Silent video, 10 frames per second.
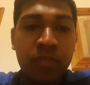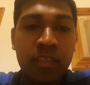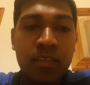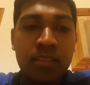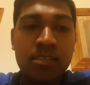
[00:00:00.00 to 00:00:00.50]

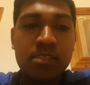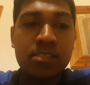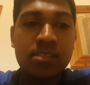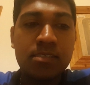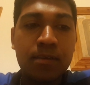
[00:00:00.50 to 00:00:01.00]

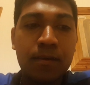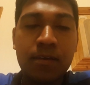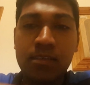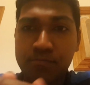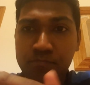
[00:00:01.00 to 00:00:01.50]
this
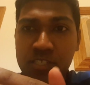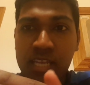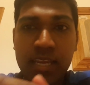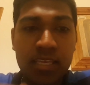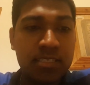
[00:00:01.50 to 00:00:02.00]

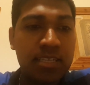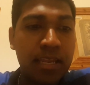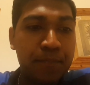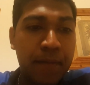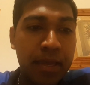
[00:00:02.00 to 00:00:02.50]
studies
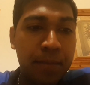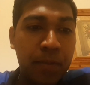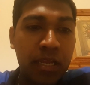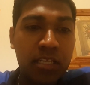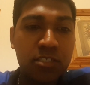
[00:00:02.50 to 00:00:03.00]
done by
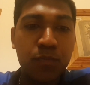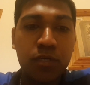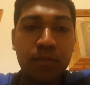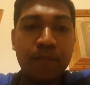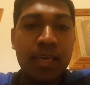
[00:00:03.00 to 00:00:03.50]

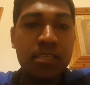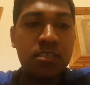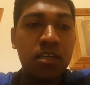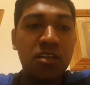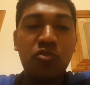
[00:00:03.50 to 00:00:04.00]
Petersburg-based
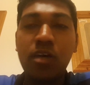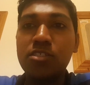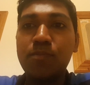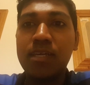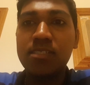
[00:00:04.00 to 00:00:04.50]

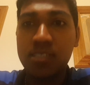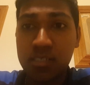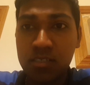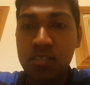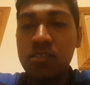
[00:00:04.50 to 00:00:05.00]
transplant
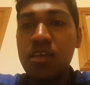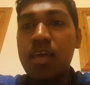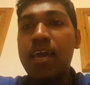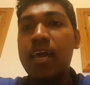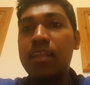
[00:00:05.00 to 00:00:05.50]
surgeons,
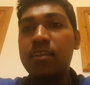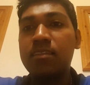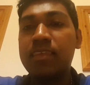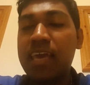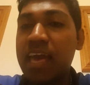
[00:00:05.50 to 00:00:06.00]
and
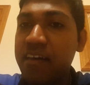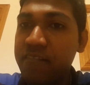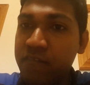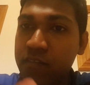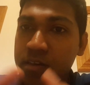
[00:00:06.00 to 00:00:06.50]
they
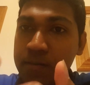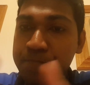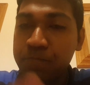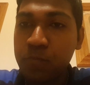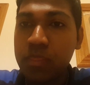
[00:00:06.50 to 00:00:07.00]
have
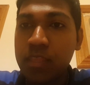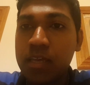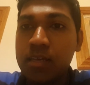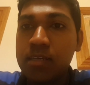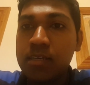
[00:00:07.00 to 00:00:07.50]

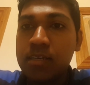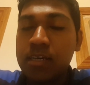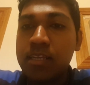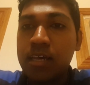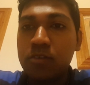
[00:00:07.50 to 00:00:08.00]

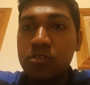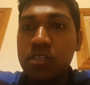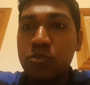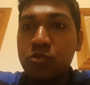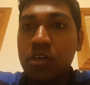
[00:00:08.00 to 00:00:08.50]
announced
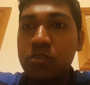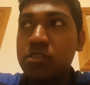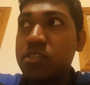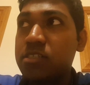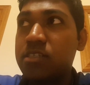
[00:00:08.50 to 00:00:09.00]
in
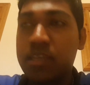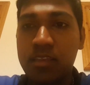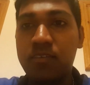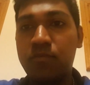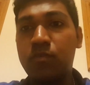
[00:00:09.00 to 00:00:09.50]

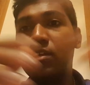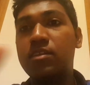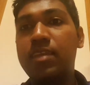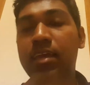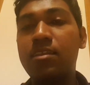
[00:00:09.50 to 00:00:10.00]
2016
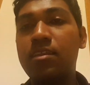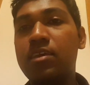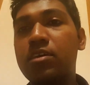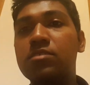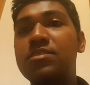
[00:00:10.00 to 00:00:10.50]
within 10
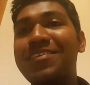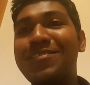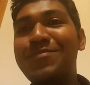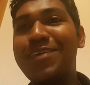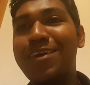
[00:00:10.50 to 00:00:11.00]
years they
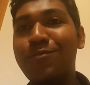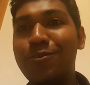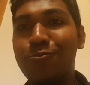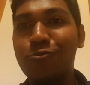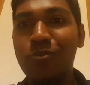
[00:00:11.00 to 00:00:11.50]
will be able
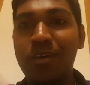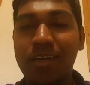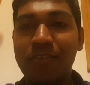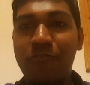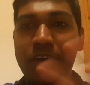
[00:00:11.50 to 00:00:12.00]
to
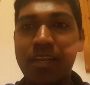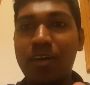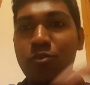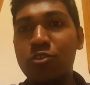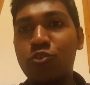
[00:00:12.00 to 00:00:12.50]
find
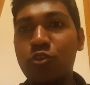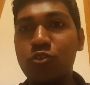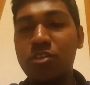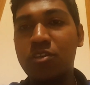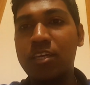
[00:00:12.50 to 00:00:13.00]
out a
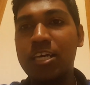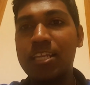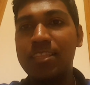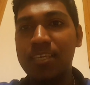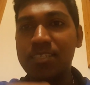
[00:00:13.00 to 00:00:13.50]
solution
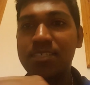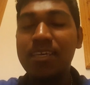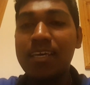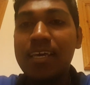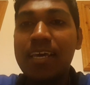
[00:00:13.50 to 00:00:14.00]
regarding this.
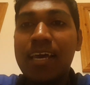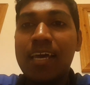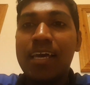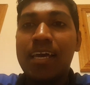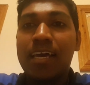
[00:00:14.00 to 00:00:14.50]

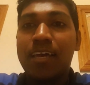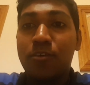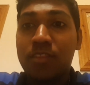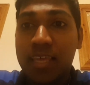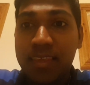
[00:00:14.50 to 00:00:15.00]

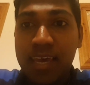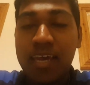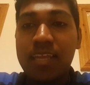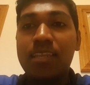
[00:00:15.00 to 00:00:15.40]
On the other hand,